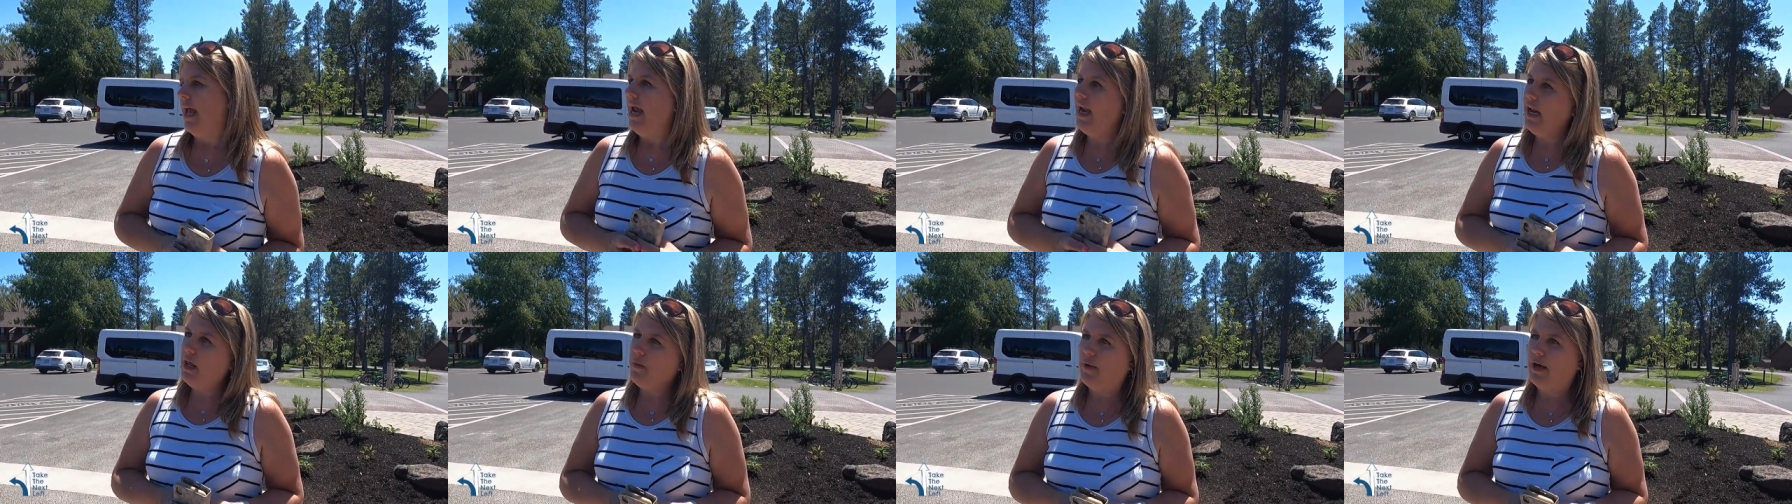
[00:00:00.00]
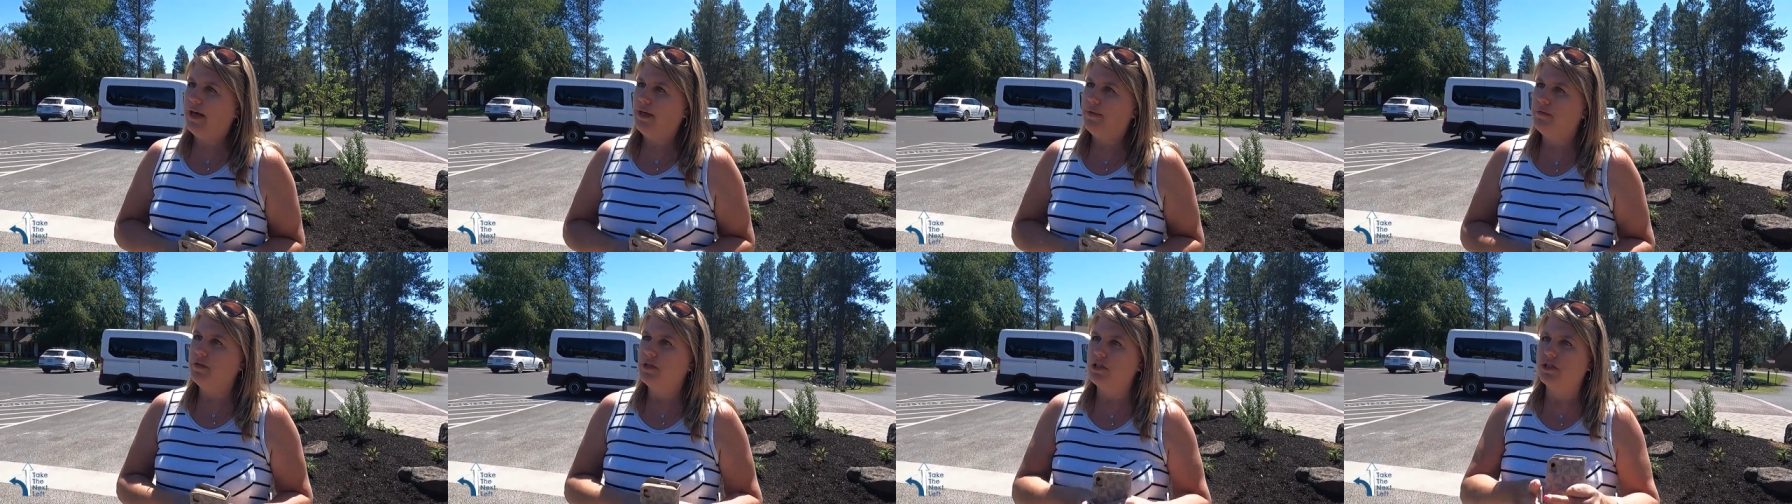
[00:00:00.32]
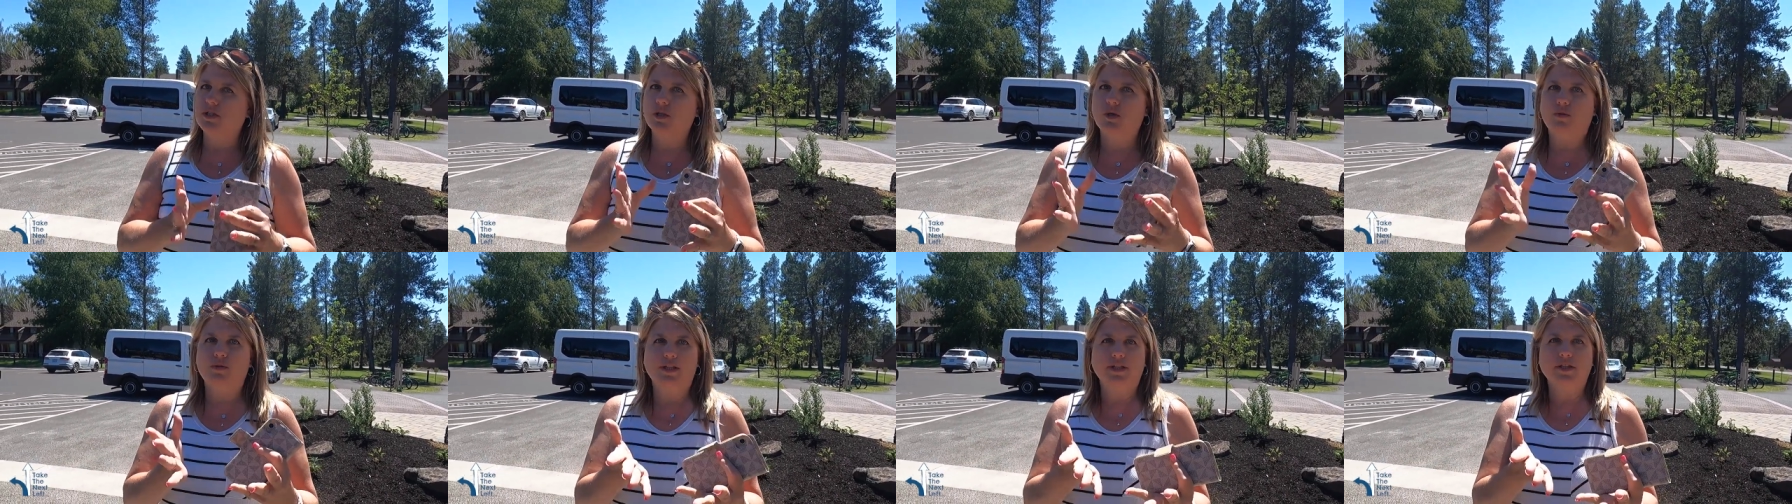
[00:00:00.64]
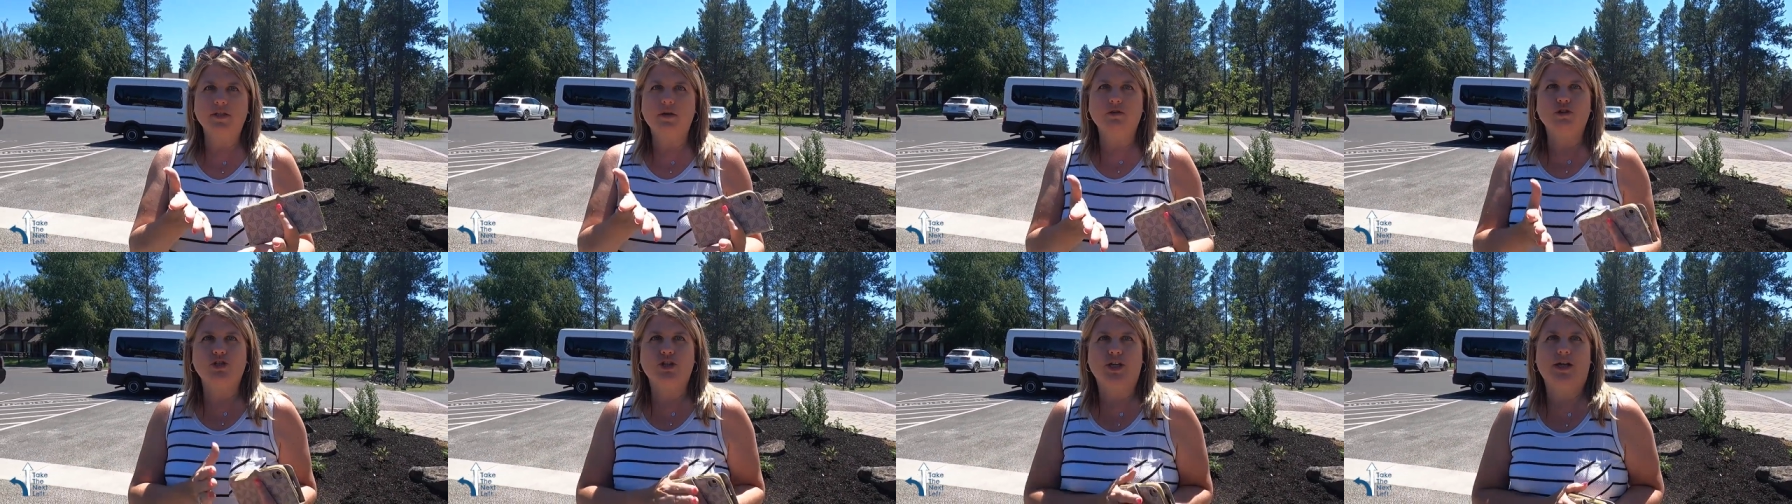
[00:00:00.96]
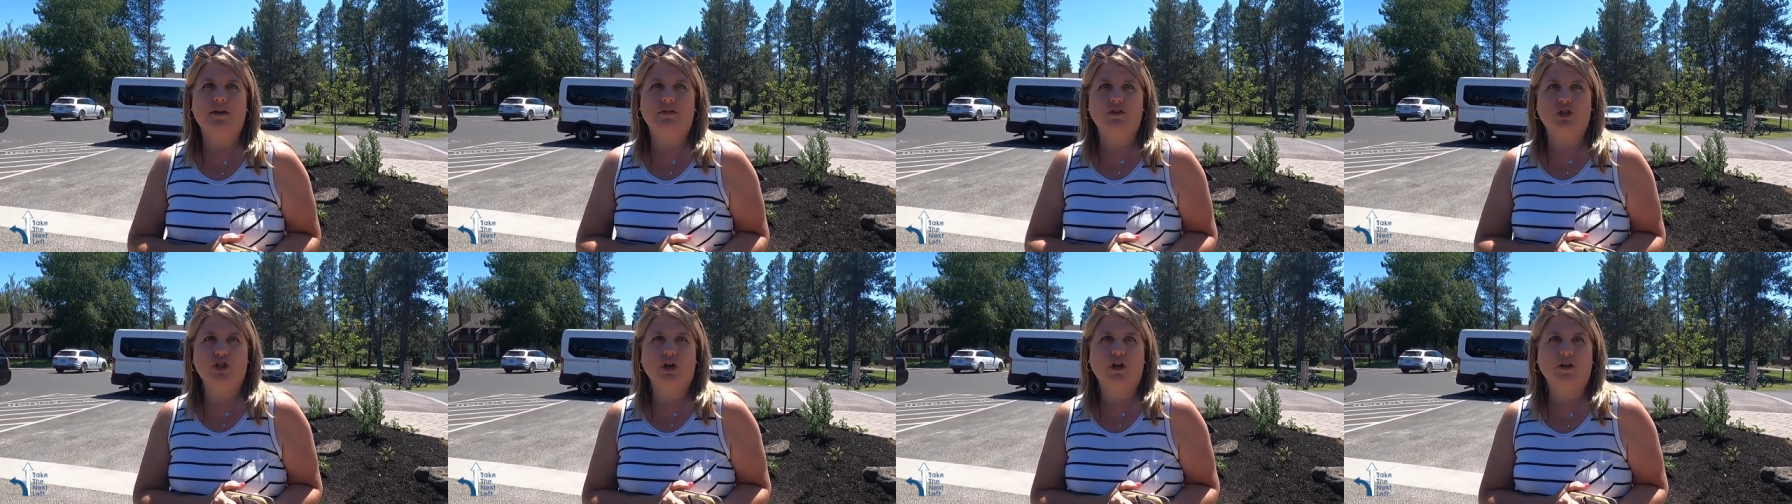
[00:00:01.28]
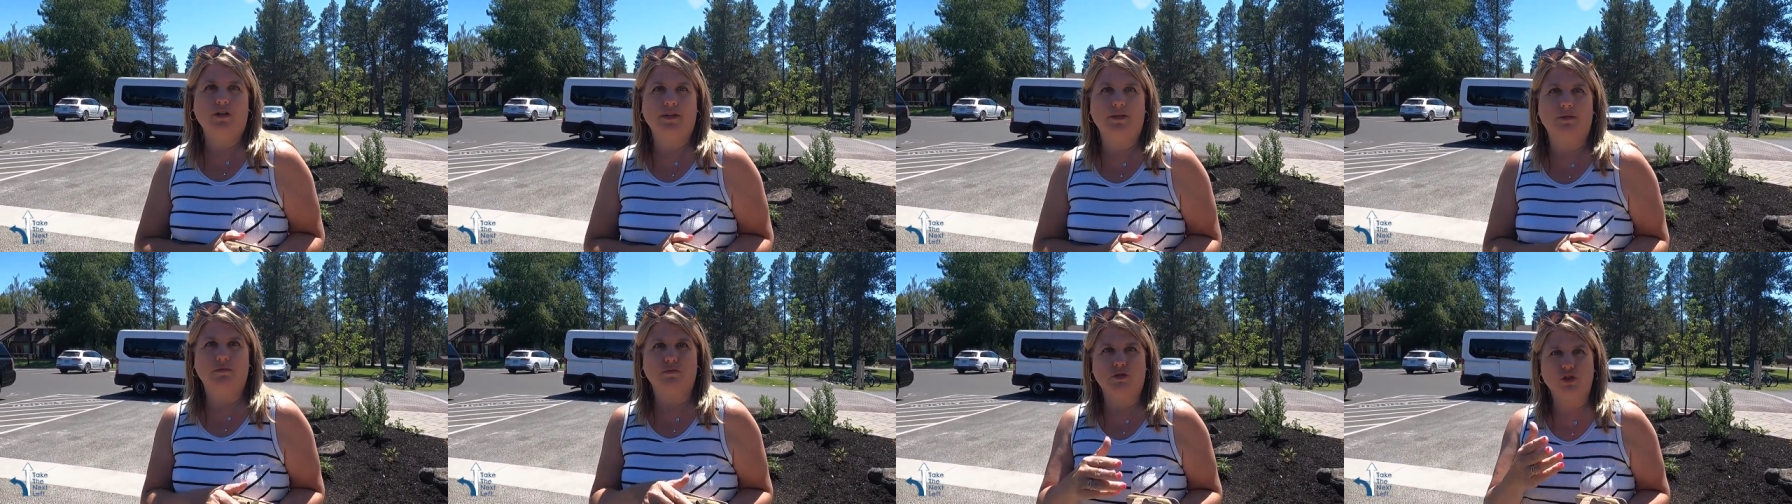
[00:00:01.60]
Yeah. Anyway, so let's go check out
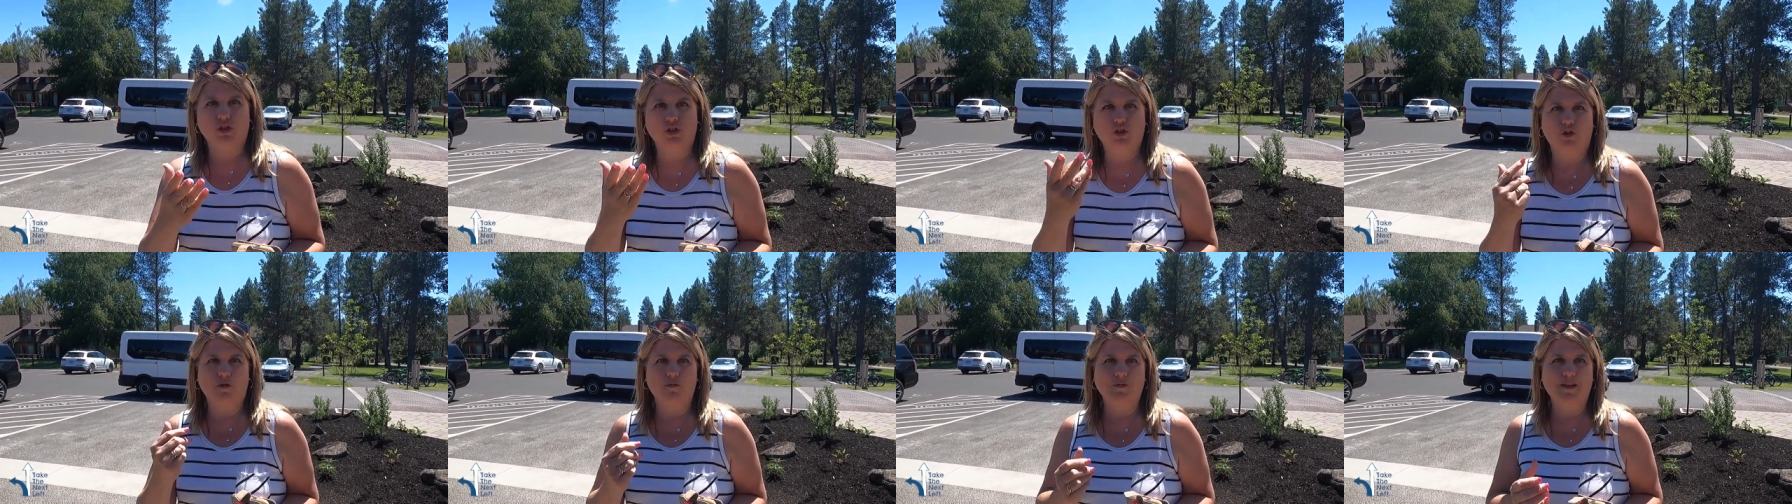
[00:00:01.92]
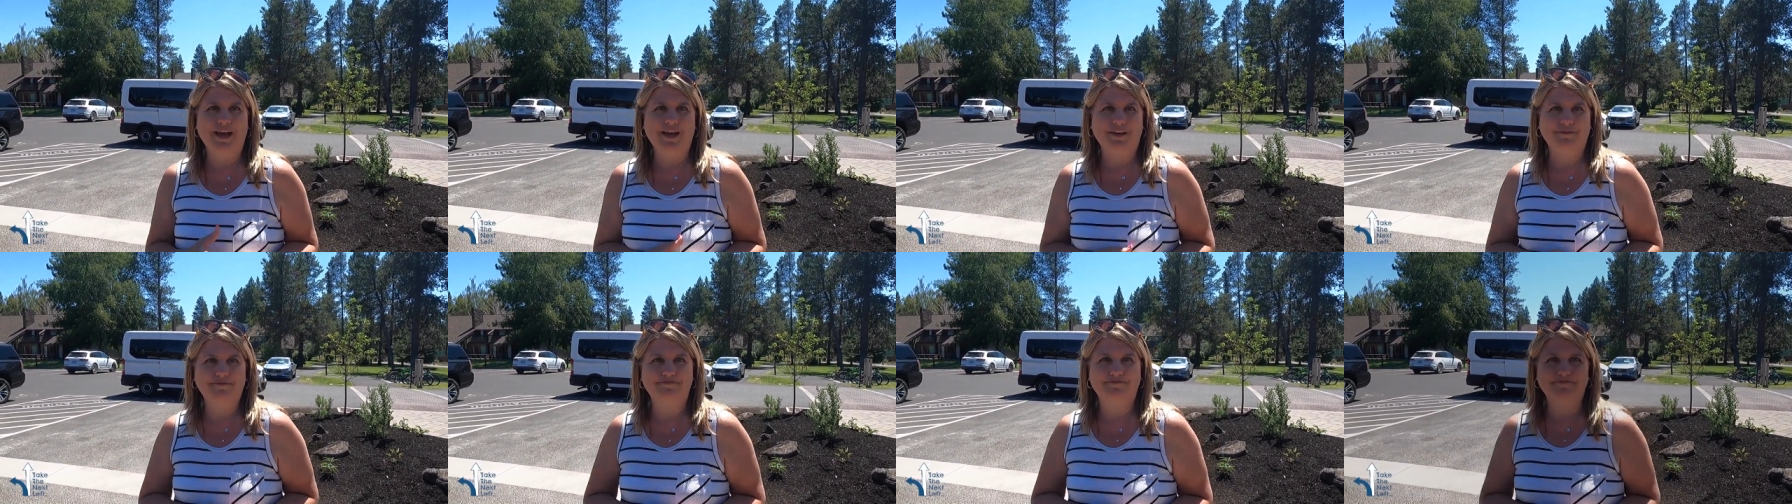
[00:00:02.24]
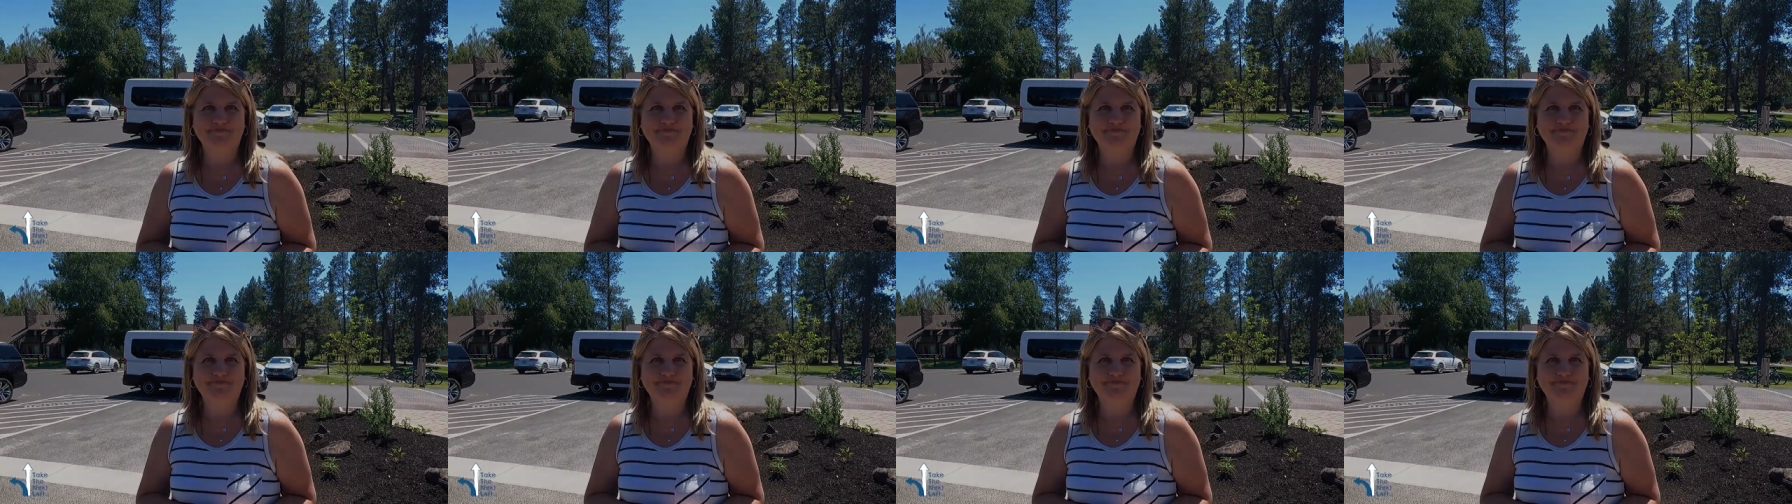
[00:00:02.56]
Shark and we'll show them that.